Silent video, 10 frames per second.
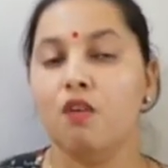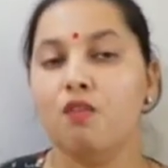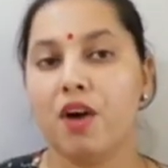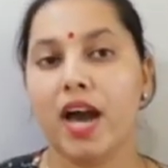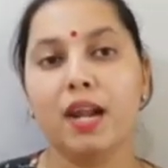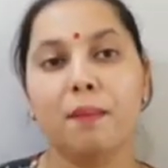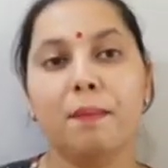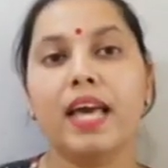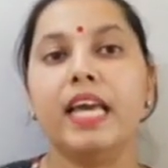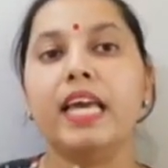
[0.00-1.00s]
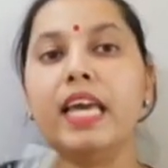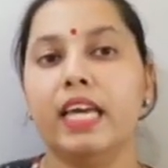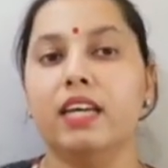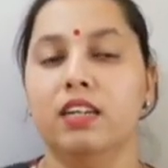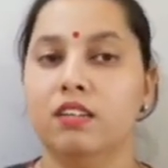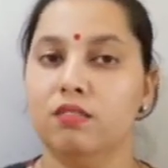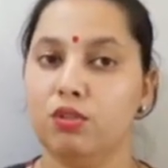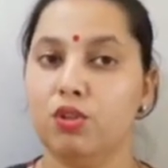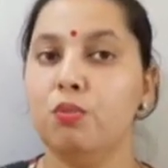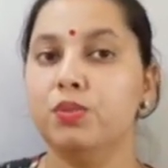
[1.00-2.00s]
While applying kick,
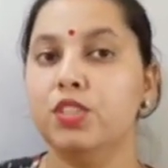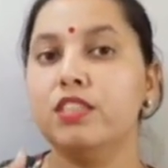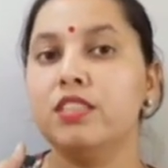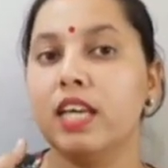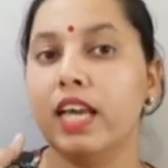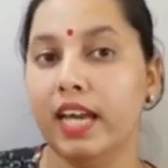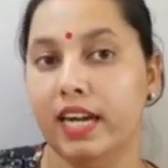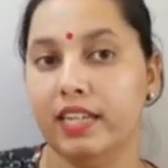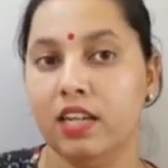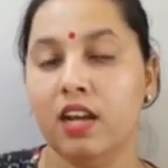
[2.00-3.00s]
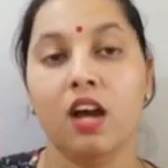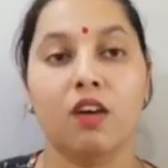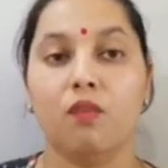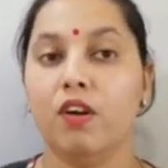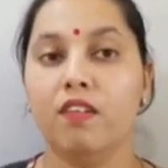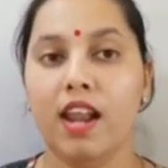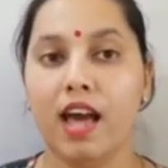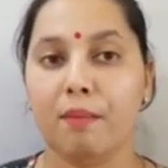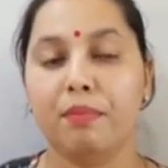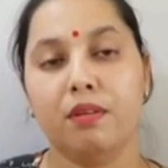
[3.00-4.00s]
you just kick it. What will
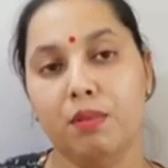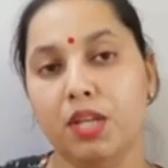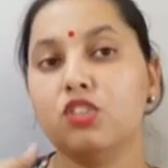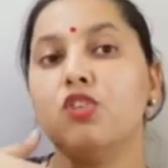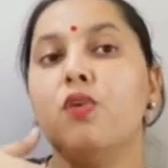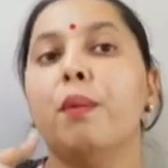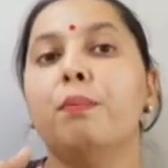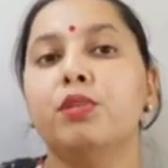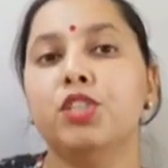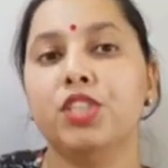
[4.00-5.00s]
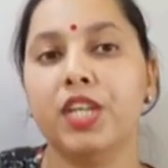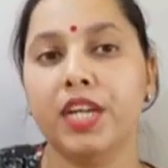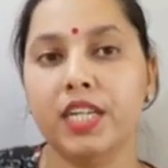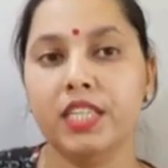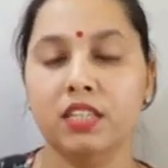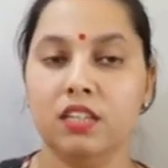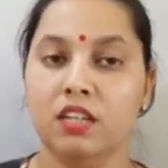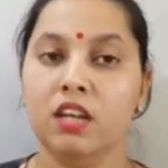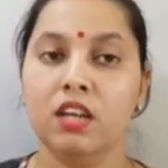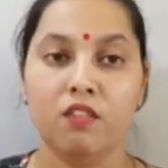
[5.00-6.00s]
happen? Means you are pushing it.
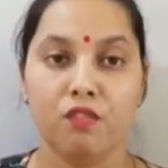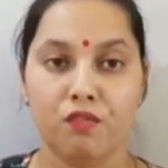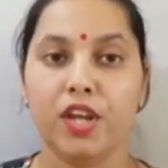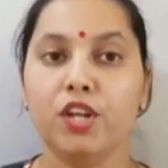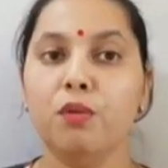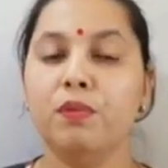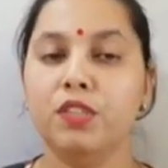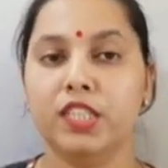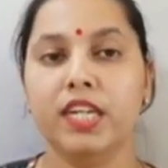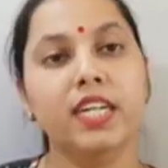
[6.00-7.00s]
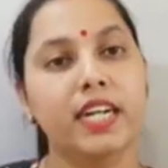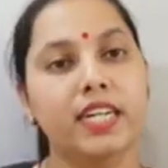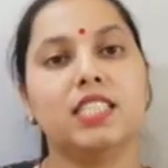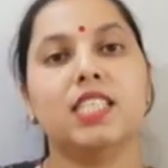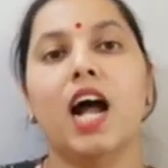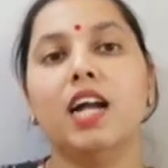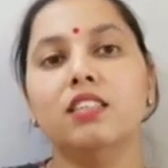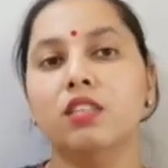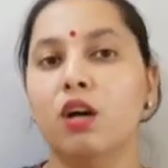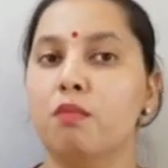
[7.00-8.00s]
When you push it, it
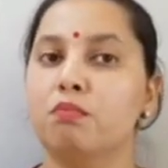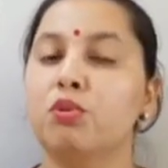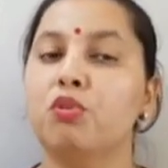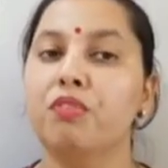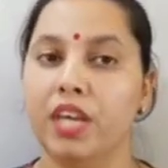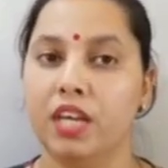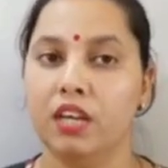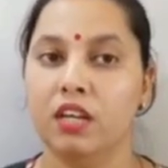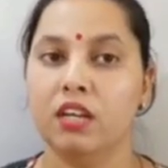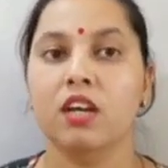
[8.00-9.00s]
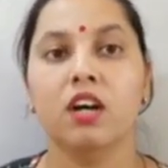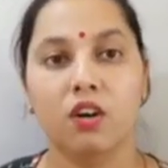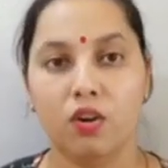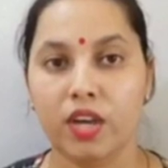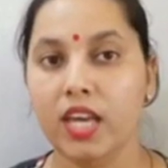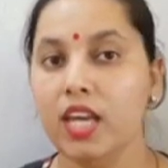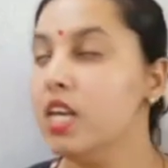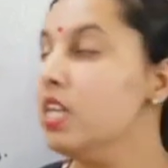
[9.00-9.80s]
starts moving. Okay?